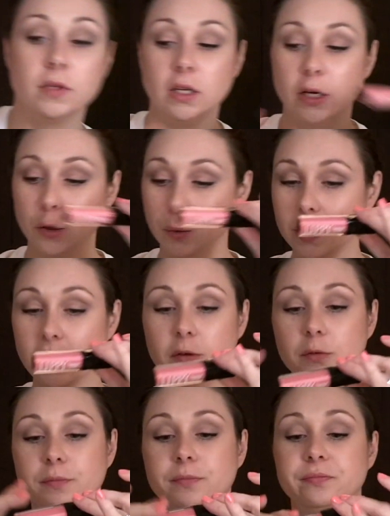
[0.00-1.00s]
And here we
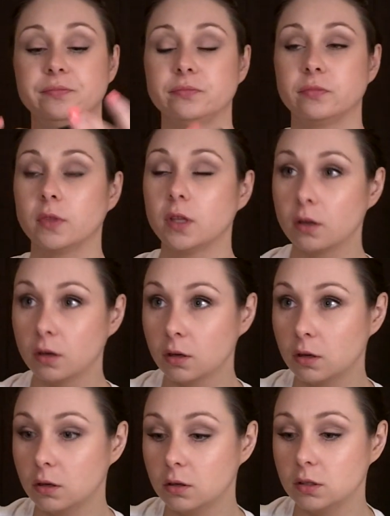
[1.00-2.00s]
go.
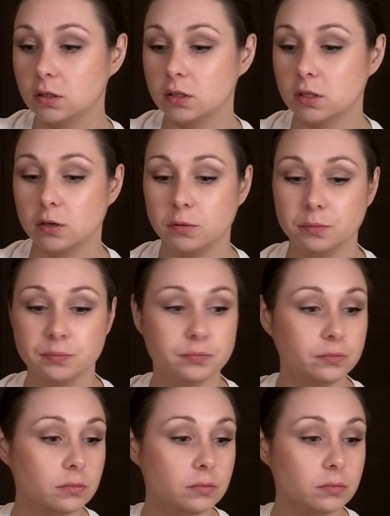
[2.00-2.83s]
So